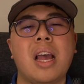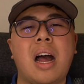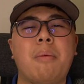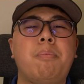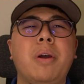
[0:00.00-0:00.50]

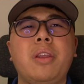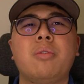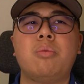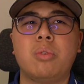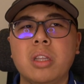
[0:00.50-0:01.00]
but
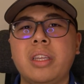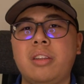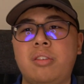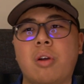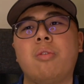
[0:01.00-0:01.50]
you really
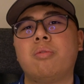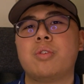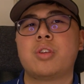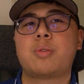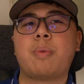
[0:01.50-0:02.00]
don't
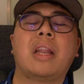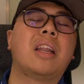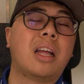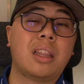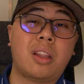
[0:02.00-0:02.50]

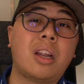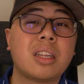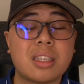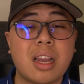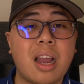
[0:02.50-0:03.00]
spend a lot
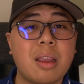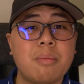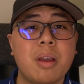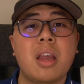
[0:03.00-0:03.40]
of time